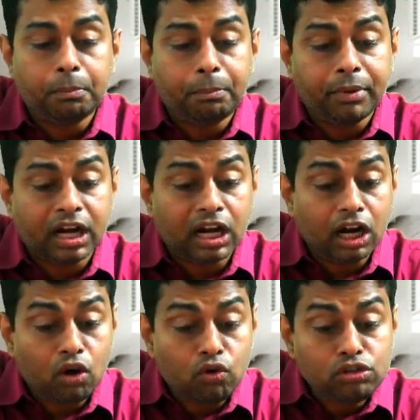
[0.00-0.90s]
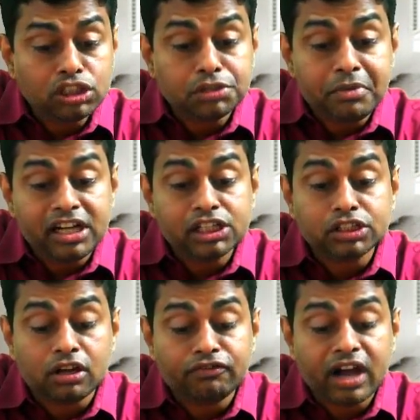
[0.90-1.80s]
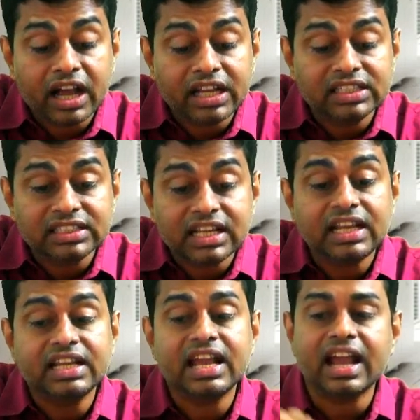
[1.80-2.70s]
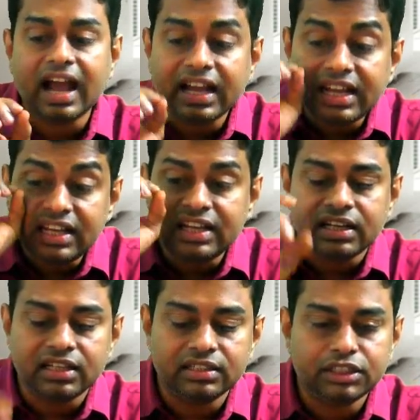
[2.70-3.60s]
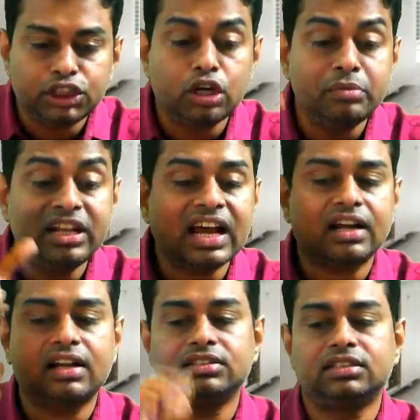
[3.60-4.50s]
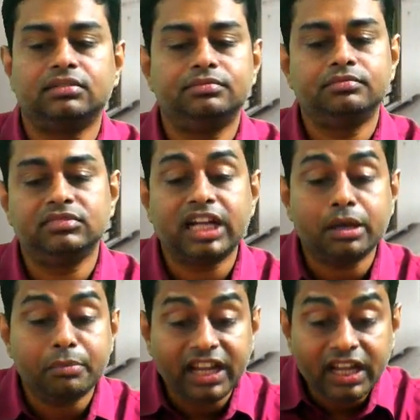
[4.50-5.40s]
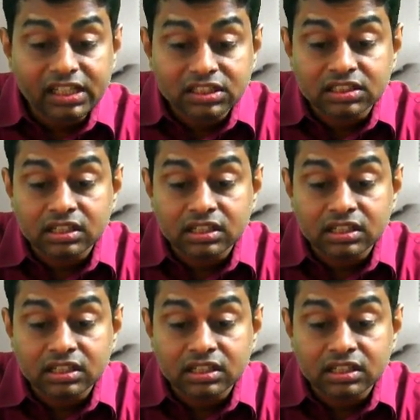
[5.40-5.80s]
Pronouncements of ICA, I should be the correct answer. That means